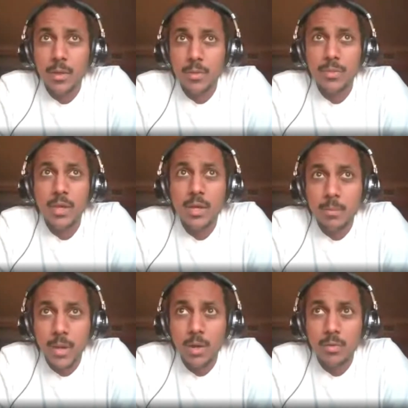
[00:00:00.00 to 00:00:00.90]

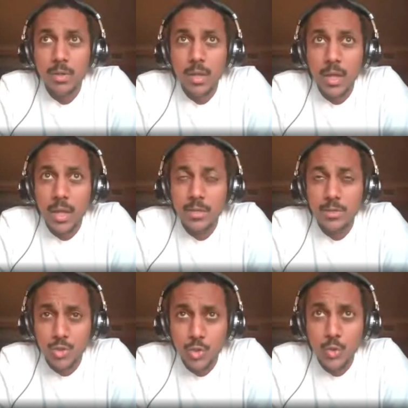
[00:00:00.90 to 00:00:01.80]
think about
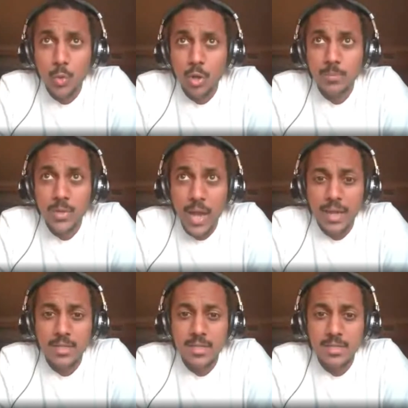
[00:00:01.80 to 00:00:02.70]
and do or
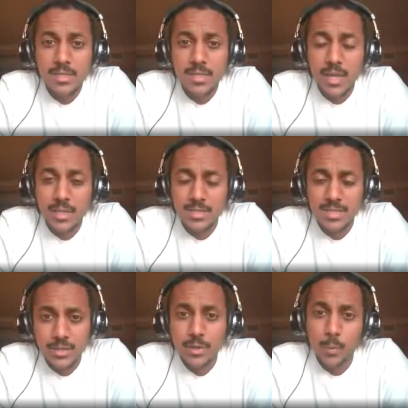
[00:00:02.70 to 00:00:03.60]
practice
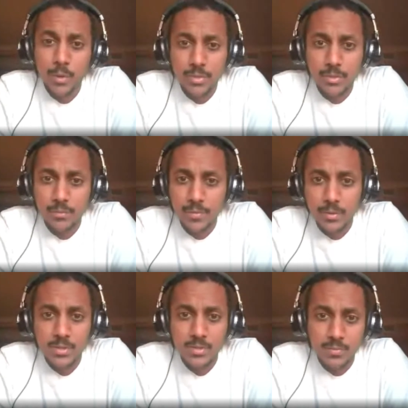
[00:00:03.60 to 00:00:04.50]
and tinker with the
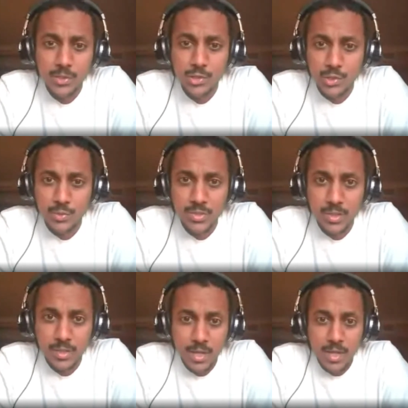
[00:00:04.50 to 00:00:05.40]
various
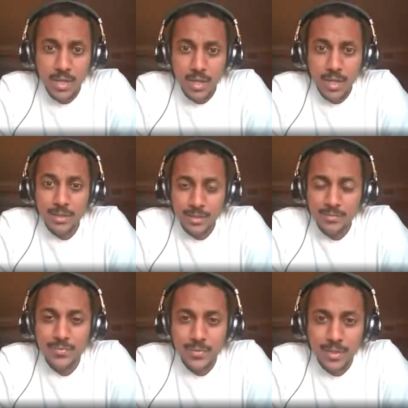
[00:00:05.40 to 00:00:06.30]
virtues and and
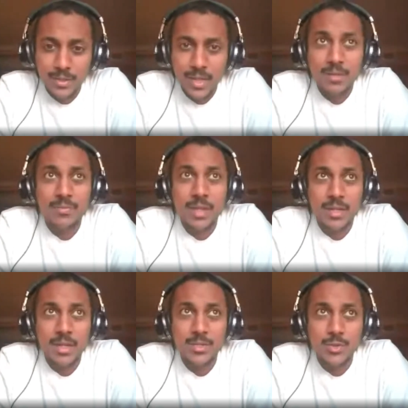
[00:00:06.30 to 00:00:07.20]
live a life
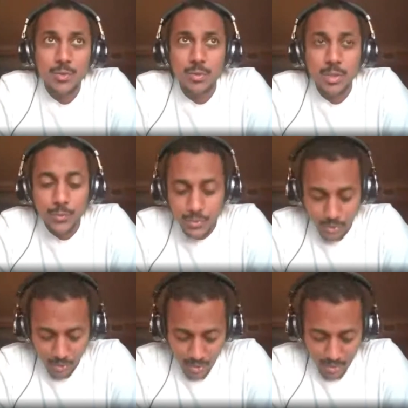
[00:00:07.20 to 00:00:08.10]
that gets you
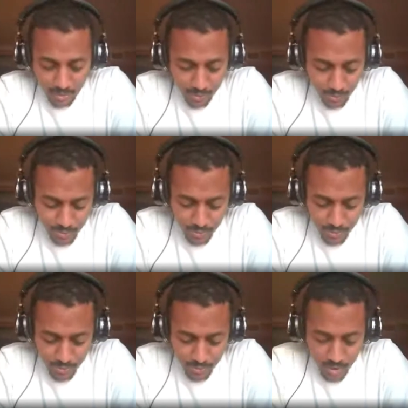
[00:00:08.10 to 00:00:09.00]
closer and
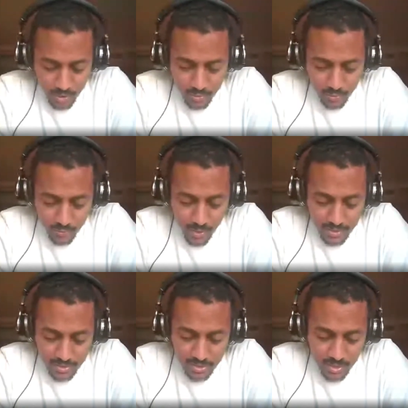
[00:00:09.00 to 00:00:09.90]
closer to
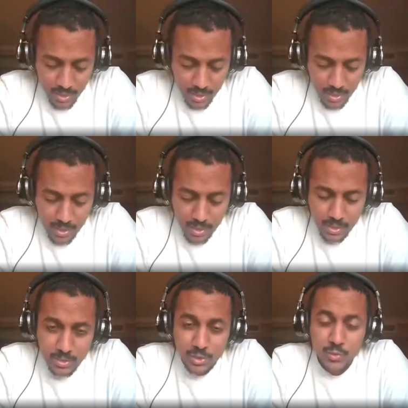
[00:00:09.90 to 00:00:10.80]
Christ.
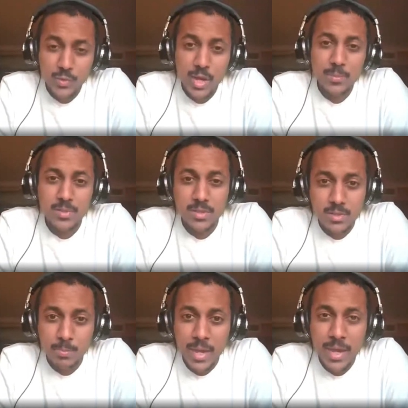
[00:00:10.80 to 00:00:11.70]
He describes
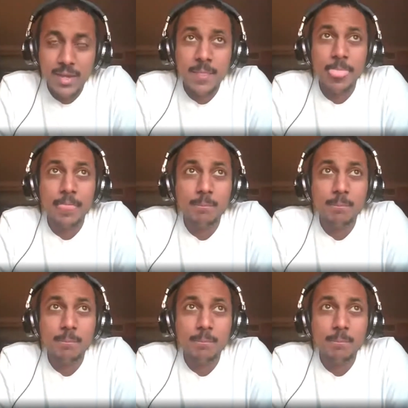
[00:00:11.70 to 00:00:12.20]
this main